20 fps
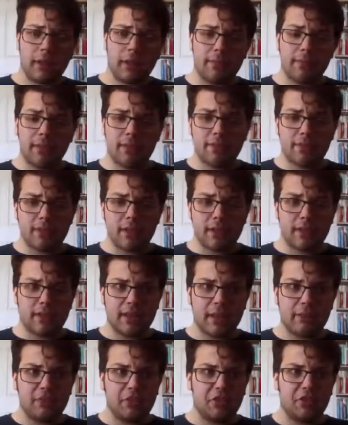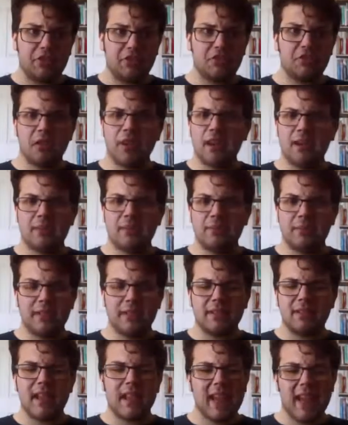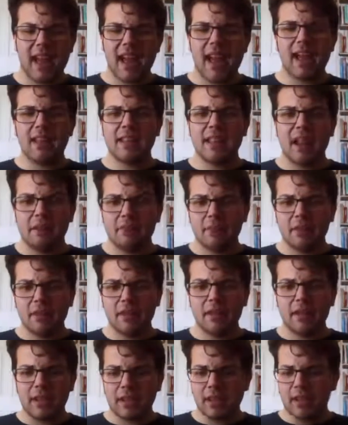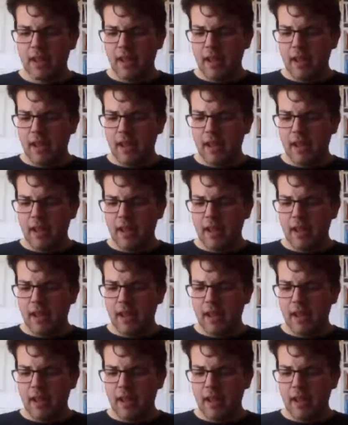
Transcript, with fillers: I mean, there's nothing that really stood out to me and said, ah, that really